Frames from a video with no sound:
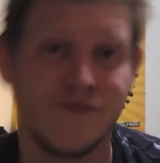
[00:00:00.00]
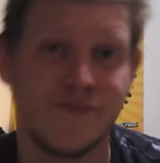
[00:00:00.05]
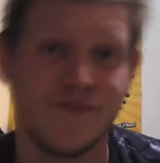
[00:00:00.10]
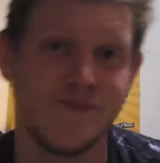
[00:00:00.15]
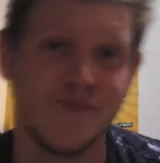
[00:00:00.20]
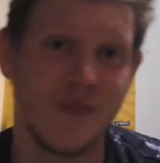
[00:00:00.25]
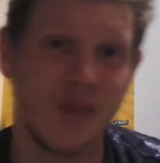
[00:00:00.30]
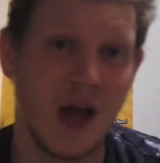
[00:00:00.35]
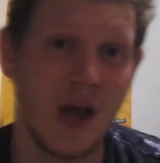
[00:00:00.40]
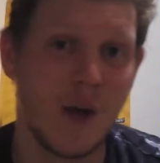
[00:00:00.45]

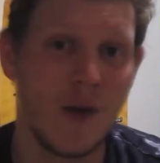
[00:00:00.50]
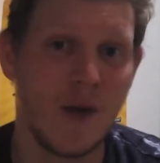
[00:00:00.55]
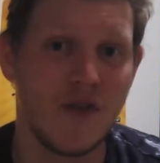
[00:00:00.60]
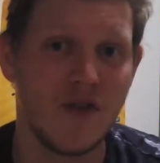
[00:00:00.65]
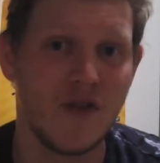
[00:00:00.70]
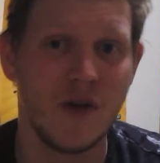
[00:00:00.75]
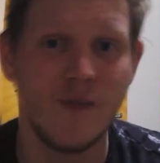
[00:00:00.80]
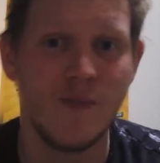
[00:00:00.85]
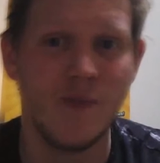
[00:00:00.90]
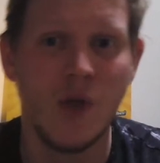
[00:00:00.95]
However,
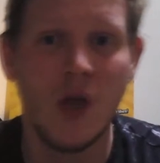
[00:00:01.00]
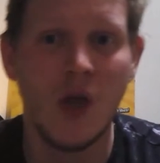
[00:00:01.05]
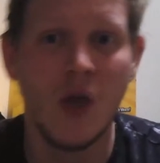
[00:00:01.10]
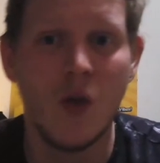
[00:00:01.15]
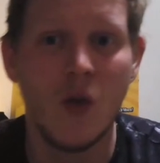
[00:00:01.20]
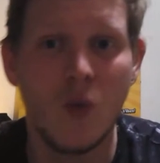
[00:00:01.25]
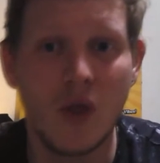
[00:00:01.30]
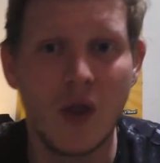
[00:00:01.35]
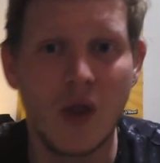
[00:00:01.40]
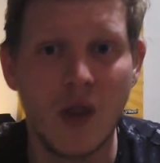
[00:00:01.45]

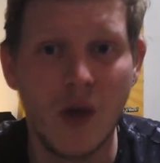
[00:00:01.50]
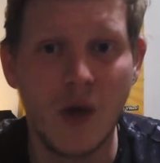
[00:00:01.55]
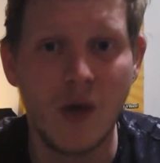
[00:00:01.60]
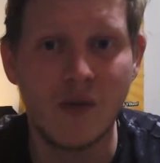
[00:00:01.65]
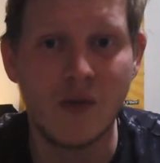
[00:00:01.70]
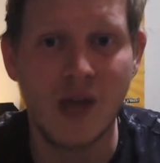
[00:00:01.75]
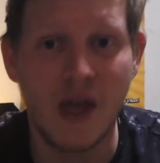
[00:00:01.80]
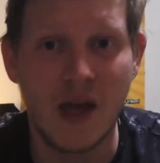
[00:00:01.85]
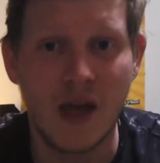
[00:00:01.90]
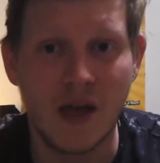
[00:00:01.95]
with no
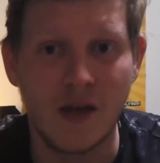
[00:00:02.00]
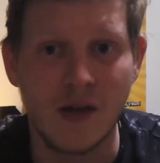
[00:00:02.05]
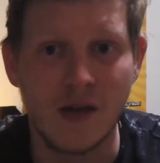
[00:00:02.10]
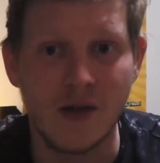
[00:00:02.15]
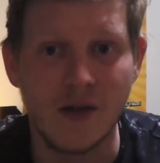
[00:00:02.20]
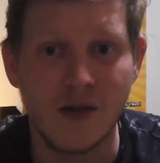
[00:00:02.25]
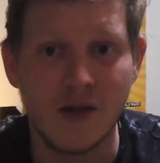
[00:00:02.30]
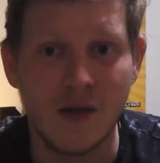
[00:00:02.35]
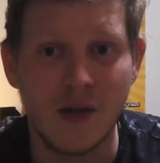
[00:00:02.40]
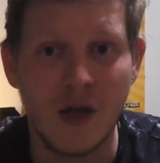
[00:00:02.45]
takers,
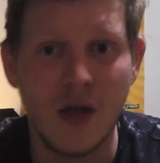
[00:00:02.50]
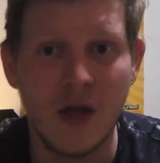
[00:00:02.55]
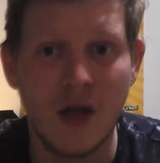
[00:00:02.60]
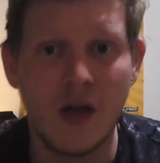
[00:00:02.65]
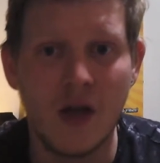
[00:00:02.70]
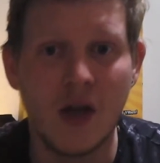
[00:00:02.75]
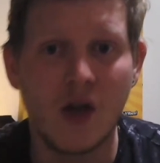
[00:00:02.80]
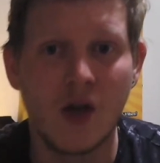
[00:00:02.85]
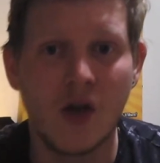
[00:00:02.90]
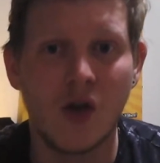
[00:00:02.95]

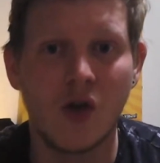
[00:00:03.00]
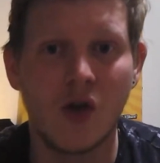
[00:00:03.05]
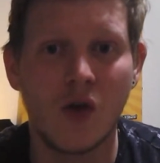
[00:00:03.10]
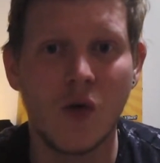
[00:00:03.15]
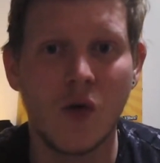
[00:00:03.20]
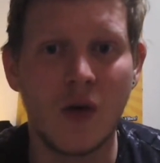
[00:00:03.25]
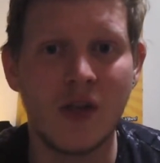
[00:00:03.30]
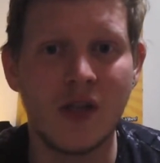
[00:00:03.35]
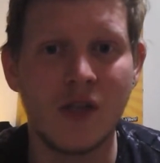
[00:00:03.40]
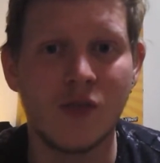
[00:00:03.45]

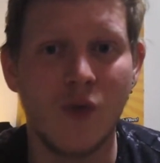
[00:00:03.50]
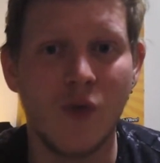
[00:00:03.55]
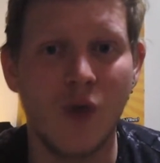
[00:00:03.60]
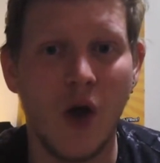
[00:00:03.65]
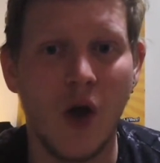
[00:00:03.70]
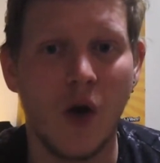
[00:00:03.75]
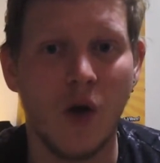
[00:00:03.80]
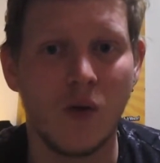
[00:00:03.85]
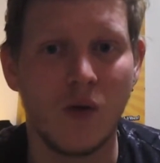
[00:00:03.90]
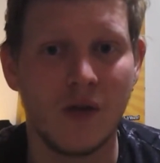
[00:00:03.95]
Queensborough
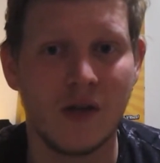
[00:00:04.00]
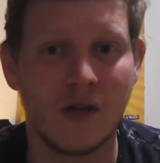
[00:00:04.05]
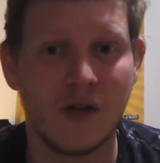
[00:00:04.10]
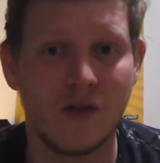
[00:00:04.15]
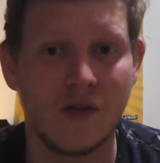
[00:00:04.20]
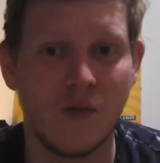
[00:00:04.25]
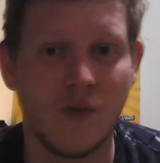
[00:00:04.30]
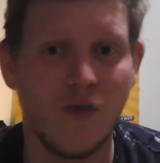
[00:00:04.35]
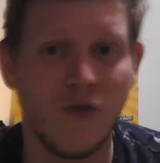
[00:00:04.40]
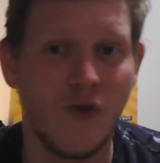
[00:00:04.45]
Holdings were
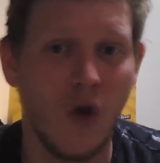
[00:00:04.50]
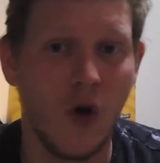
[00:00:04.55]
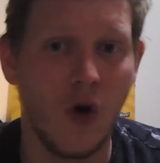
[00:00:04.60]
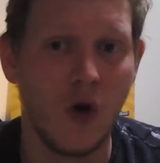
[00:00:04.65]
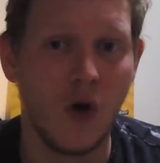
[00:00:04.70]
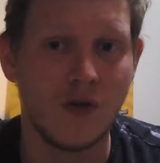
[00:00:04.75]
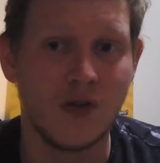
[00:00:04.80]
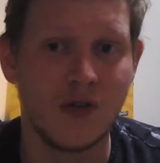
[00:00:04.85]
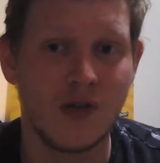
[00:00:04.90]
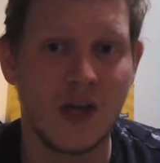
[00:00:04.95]

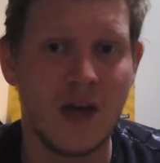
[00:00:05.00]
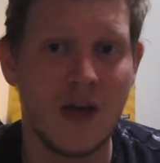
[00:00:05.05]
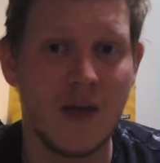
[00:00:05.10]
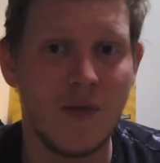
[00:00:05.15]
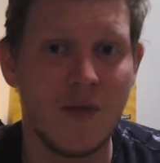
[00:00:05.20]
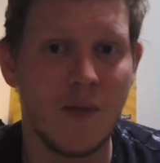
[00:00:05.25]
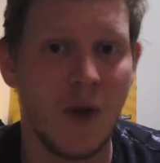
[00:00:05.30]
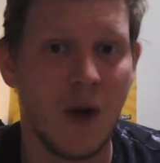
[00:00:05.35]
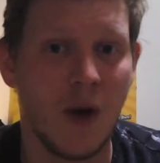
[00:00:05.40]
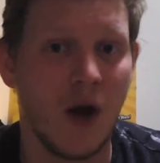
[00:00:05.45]
forced to keep the
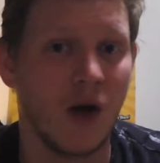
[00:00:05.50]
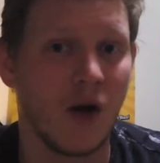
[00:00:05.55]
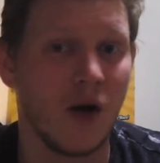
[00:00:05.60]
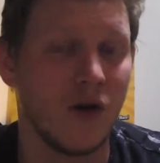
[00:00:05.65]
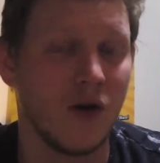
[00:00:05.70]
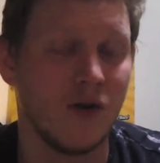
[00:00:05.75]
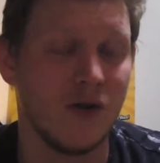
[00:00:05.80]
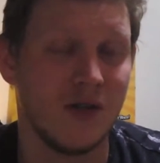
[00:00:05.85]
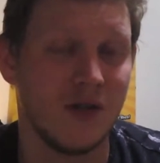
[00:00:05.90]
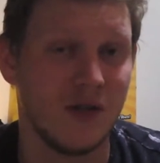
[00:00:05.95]
park
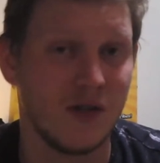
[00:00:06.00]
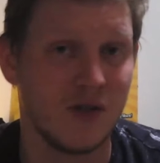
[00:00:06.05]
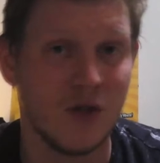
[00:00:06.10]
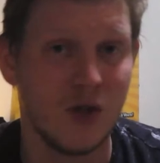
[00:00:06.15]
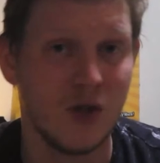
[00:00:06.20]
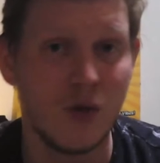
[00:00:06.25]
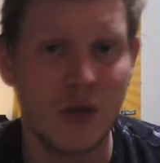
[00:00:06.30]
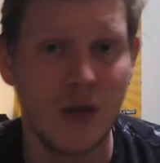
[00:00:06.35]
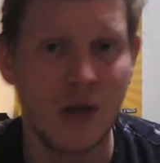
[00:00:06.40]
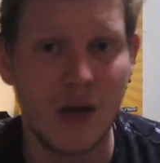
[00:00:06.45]
until
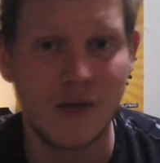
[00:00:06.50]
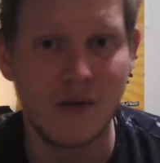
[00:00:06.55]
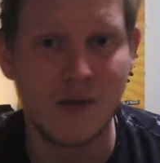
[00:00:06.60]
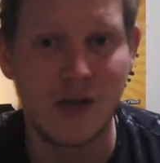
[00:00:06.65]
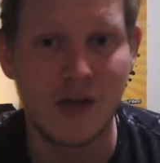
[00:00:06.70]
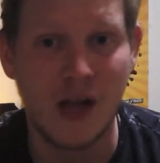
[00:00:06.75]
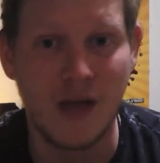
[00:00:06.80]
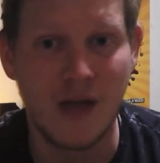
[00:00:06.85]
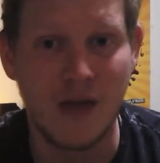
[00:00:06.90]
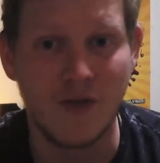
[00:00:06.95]

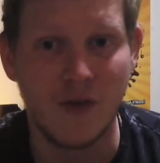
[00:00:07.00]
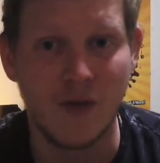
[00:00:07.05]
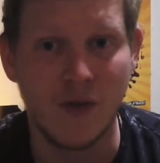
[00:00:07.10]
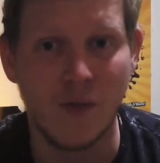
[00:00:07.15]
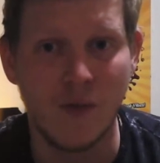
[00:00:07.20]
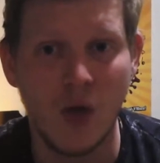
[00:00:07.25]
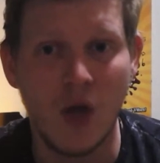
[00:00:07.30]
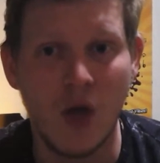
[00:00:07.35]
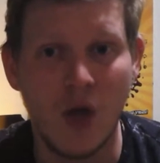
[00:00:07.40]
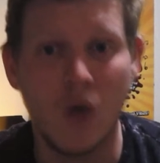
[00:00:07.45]
2011,
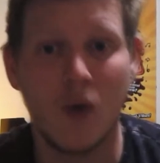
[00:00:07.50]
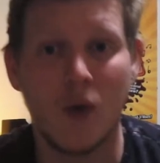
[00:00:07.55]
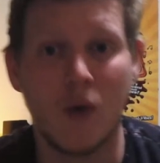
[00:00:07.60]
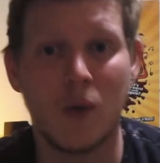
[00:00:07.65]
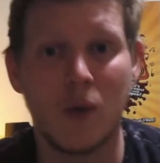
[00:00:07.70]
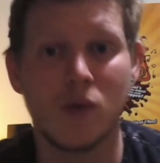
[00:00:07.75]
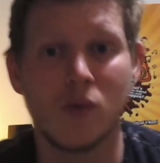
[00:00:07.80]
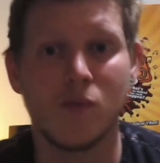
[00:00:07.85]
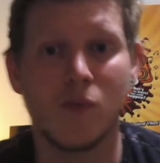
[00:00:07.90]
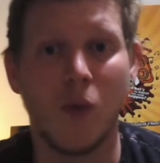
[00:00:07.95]
when it was
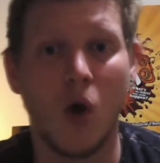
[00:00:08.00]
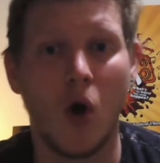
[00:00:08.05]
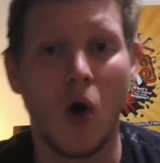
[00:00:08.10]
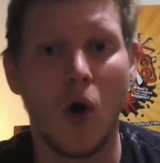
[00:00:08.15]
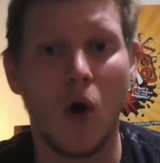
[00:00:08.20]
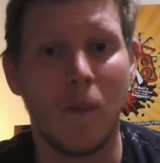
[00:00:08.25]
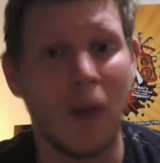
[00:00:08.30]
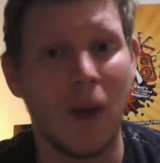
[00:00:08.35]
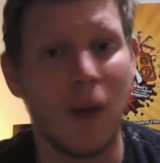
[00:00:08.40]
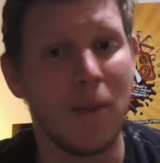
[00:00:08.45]
bought
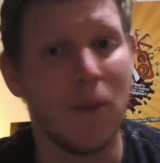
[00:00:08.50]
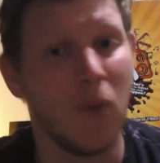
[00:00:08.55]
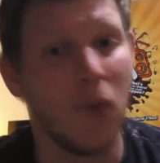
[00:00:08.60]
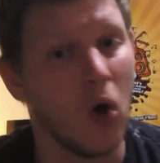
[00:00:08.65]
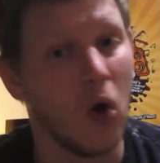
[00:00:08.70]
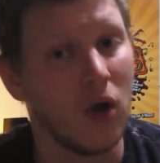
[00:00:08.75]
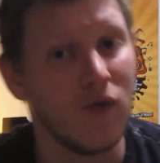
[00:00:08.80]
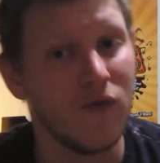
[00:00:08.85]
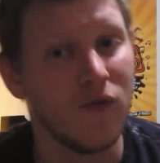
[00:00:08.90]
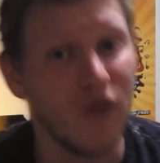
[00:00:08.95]
by Ball
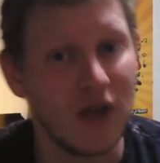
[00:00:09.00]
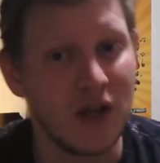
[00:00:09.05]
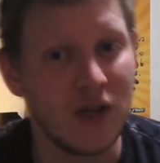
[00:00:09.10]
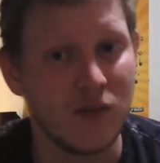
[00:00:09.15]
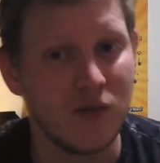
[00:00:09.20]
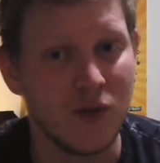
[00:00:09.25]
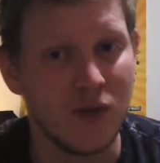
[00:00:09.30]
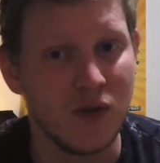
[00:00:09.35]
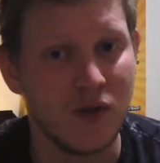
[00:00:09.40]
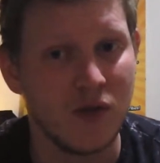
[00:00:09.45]

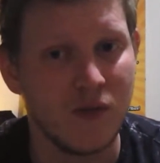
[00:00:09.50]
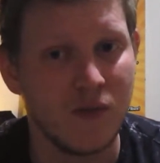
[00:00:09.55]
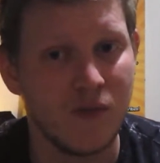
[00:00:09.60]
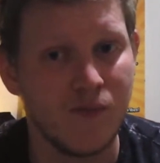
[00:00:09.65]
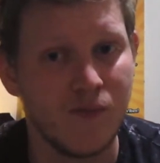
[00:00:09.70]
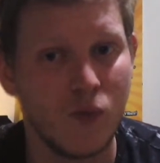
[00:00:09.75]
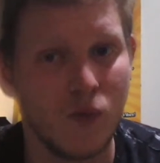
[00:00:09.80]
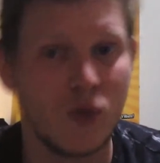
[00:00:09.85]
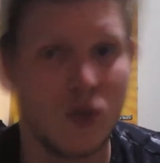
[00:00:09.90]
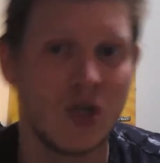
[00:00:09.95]
Investments,
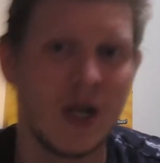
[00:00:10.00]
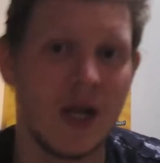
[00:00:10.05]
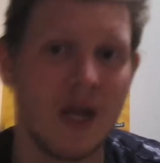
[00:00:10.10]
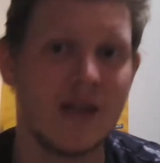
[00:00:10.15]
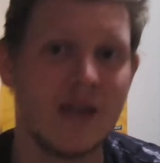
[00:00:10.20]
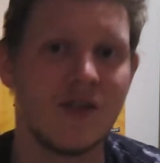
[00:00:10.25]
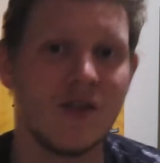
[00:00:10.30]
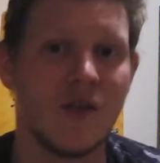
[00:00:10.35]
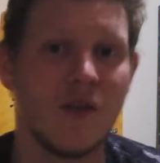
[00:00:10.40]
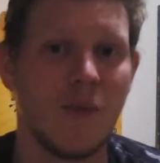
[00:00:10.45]
which led to
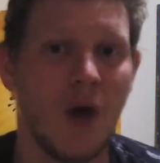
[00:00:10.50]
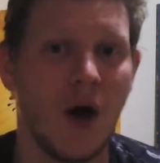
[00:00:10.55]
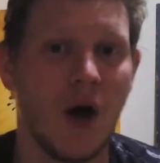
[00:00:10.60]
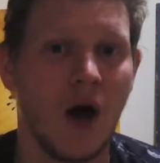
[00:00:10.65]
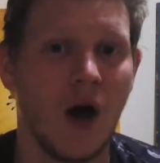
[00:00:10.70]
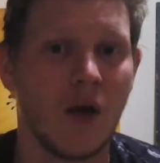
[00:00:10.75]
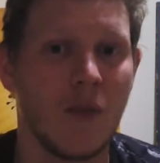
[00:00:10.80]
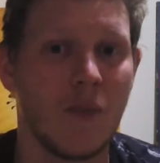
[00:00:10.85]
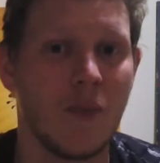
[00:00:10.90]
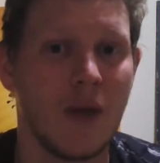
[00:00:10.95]
the
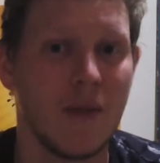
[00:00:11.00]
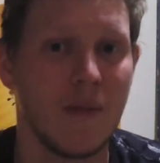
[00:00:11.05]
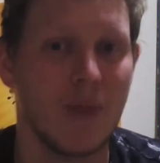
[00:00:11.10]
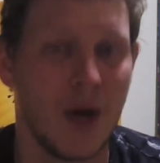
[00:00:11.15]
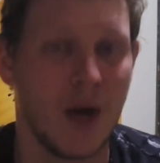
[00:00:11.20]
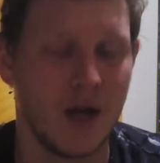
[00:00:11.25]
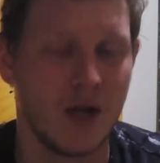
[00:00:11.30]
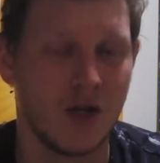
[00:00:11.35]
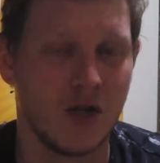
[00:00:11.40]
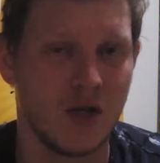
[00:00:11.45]
park being
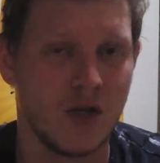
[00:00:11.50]
managed